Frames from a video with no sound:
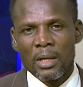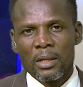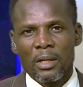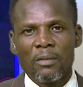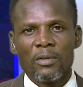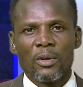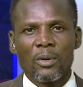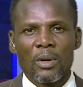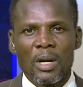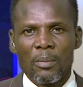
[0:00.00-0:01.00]

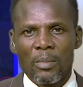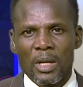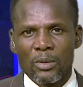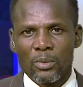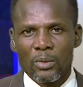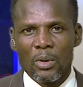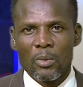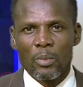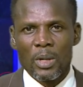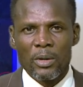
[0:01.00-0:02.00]
Governor Ahmadu
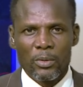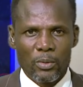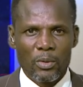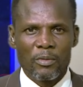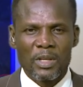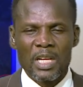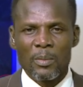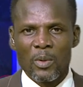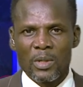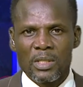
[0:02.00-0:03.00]
Umaru of
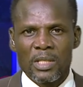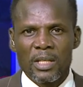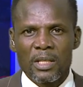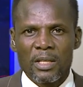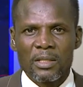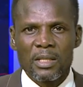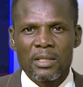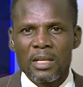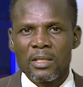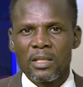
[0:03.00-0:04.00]
Adamawa State has
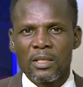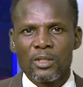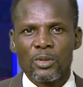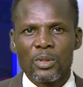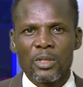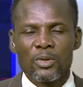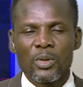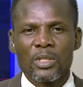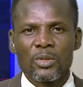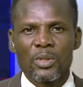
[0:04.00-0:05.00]
assented to the
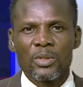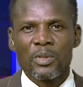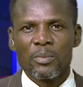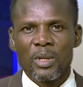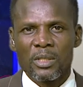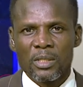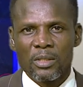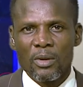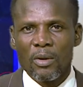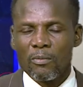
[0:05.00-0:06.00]
2023
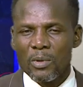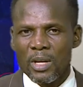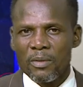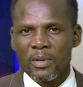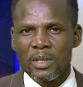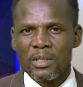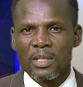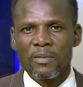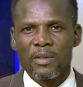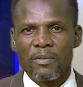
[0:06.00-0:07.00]
budget of
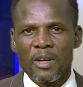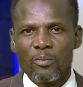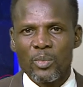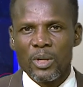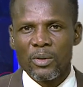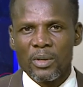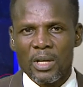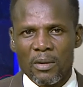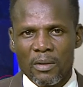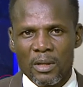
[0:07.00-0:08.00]
175 billion
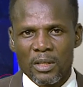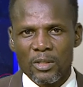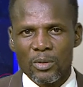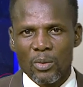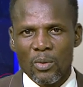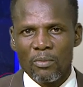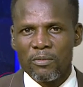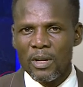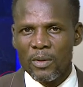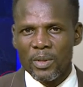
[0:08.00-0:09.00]
naira into law
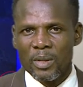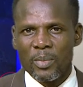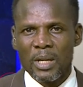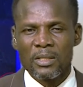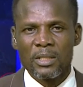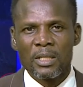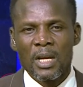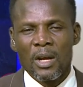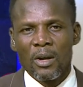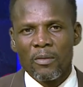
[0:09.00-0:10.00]
following the passage
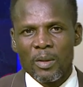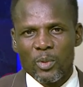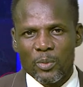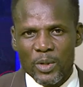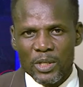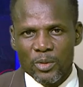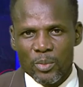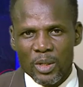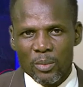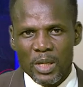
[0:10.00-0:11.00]
of the
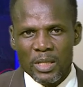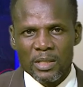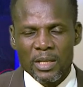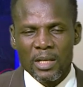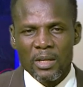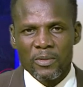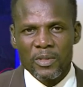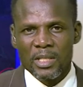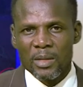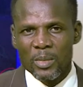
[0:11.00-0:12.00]
appropriation bill by the State House
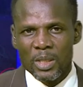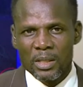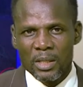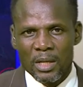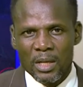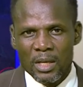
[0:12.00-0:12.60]
of Assembly.